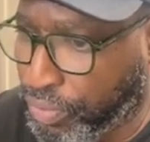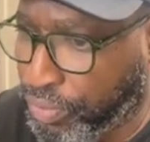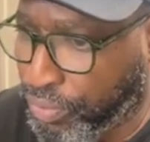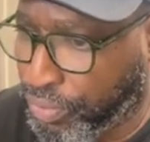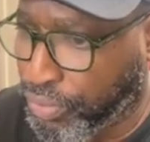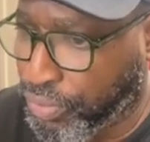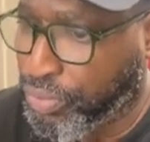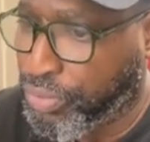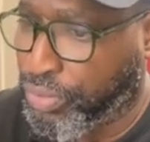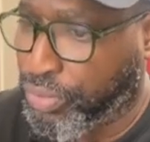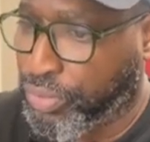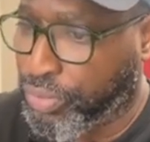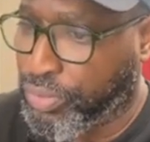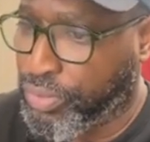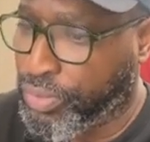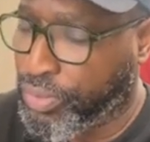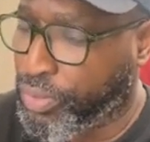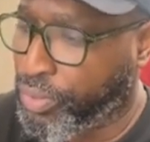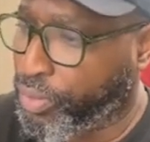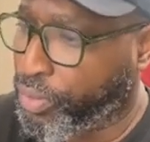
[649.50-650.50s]

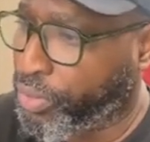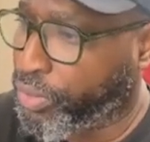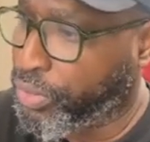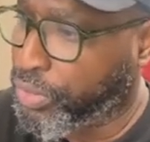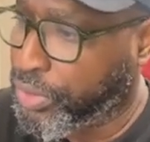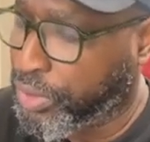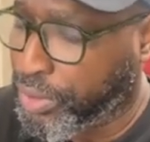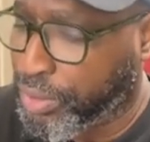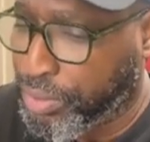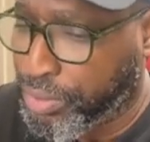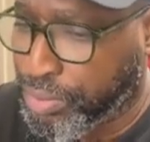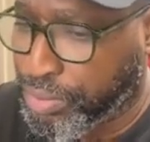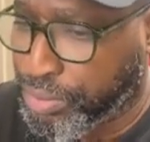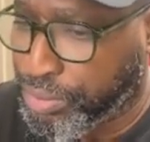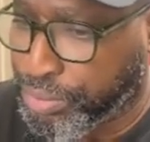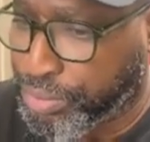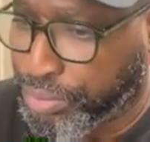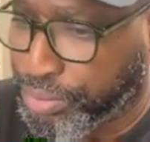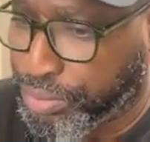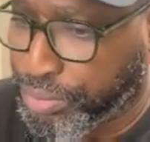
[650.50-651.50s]

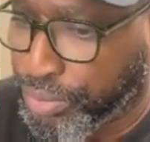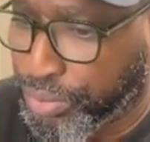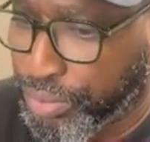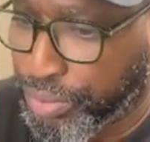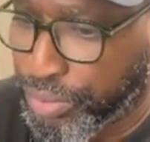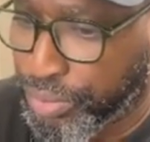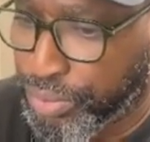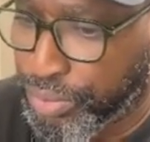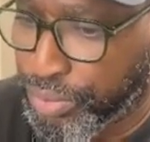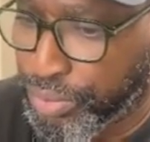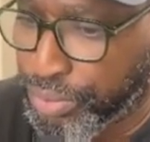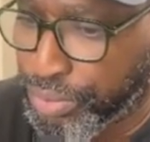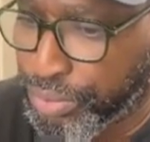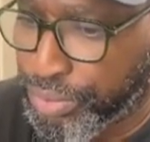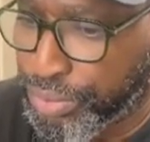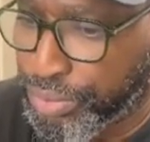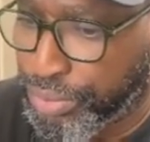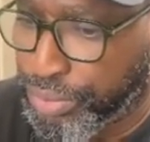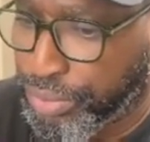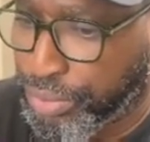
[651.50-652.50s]

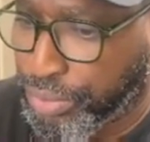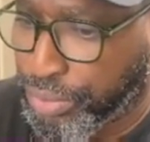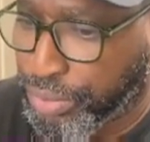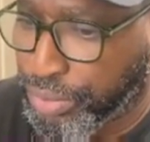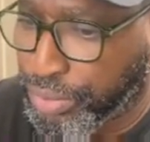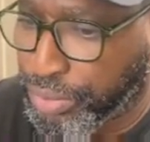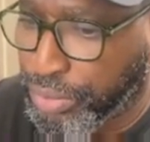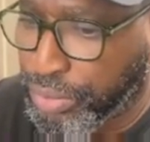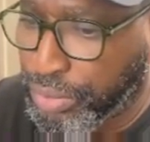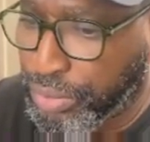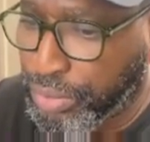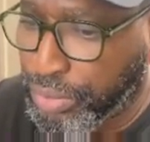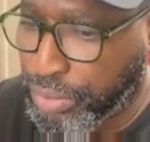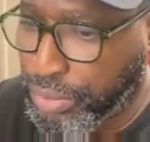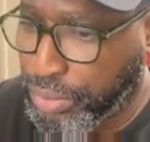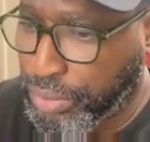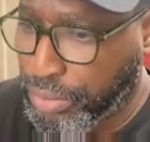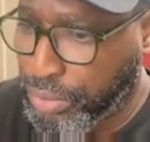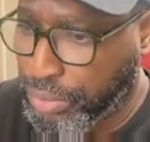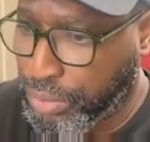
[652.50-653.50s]

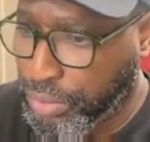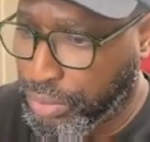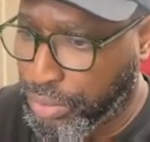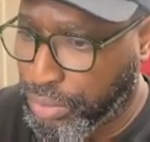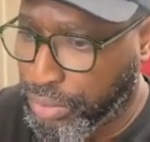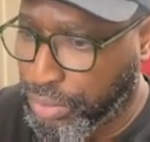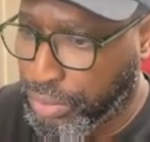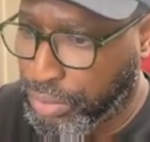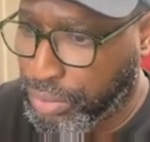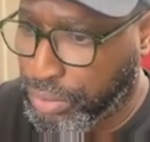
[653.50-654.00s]
[no speech]